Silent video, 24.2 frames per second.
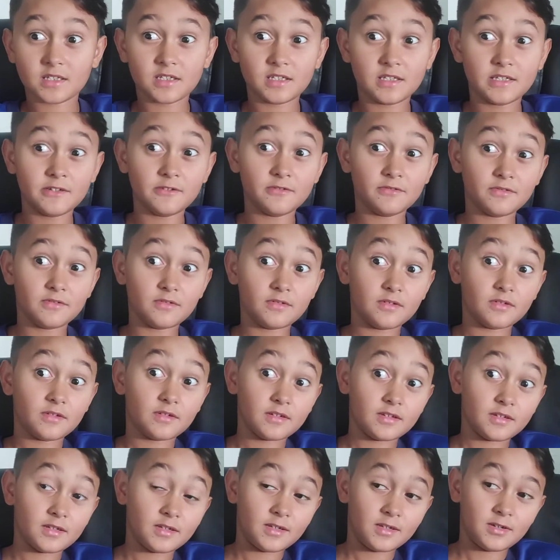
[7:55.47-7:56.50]
you
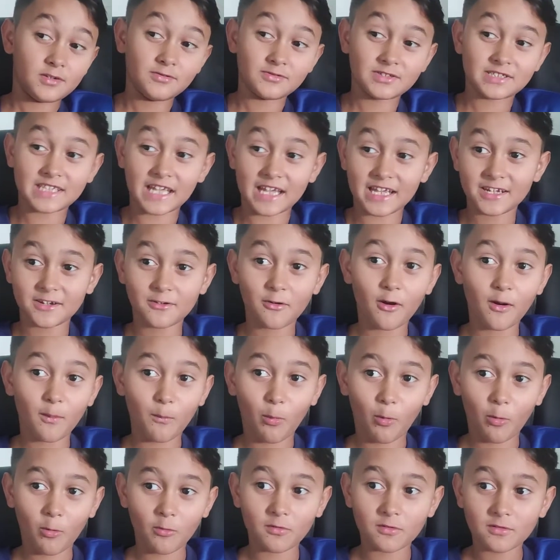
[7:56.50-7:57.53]
stay
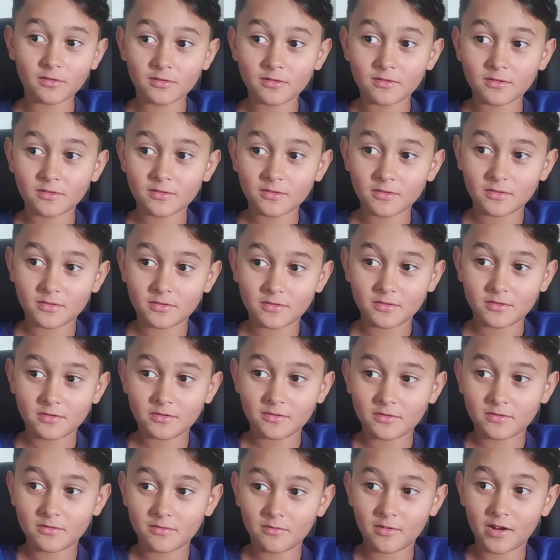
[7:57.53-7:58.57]
normal.
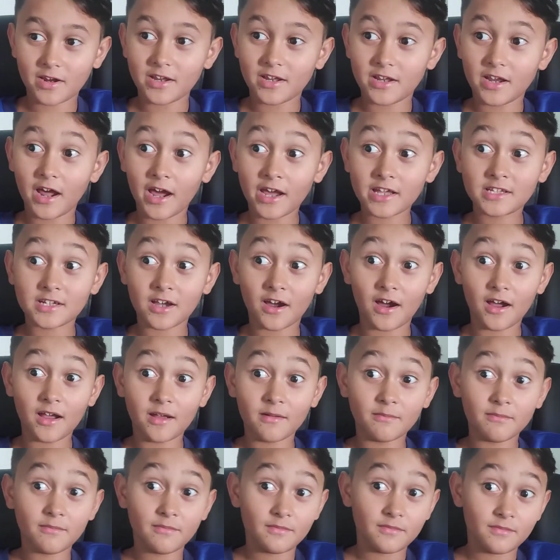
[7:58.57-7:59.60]
When it's
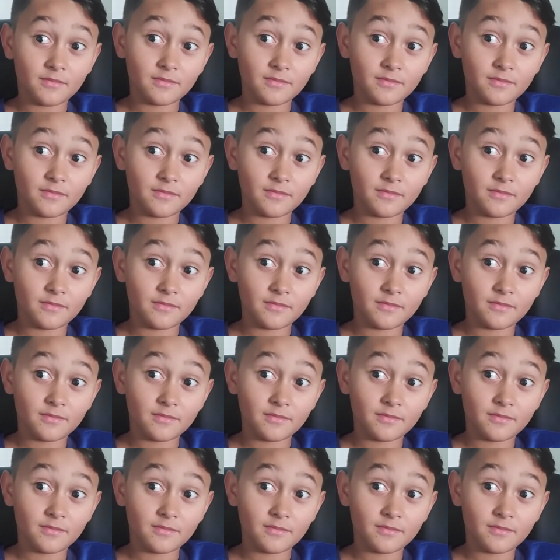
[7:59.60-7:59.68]
nighttime,